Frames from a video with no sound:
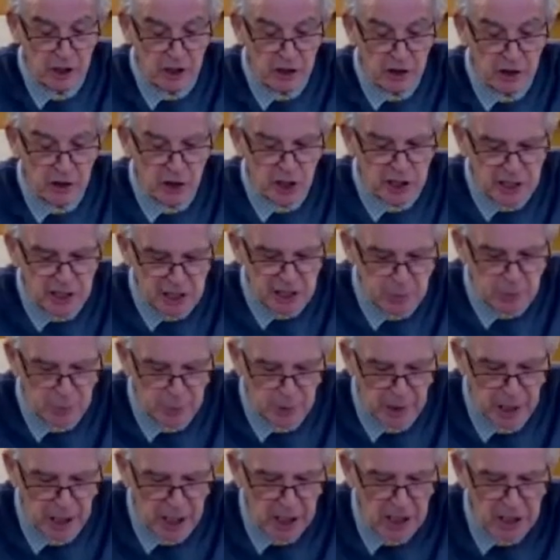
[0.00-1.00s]
she has this
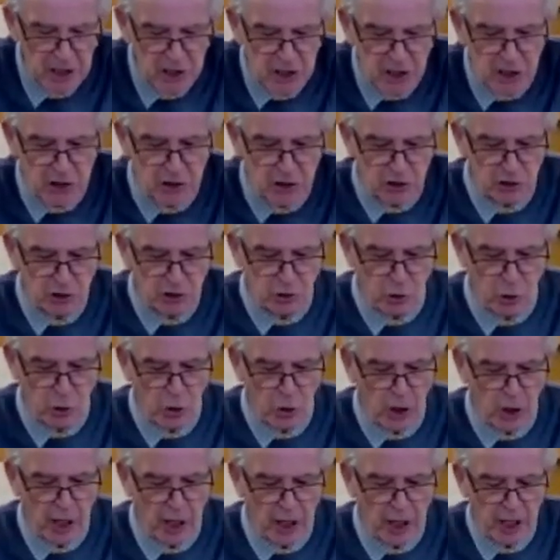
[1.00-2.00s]
peace, this
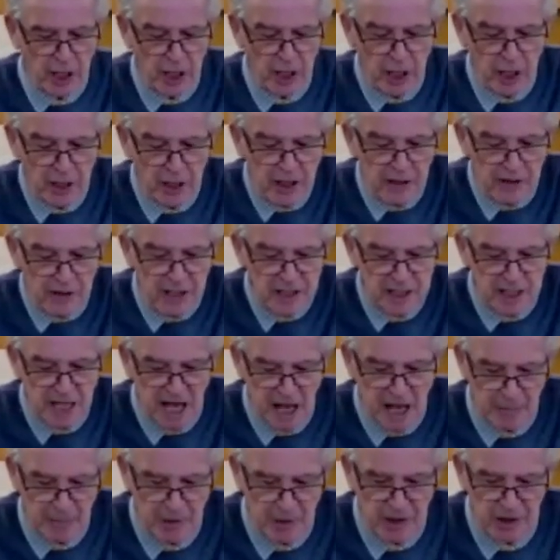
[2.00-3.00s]
joy, this
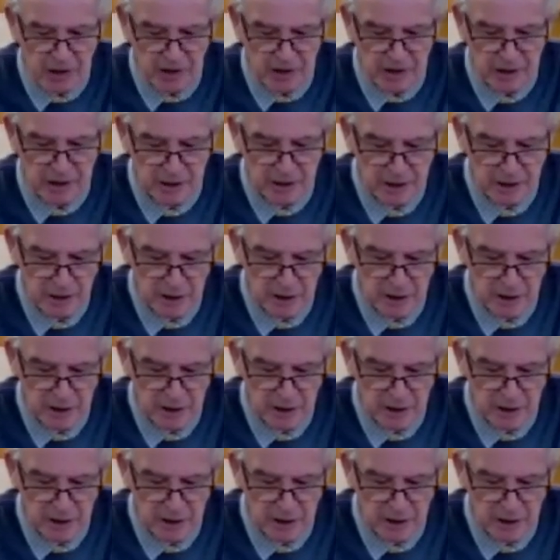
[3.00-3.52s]
happiness.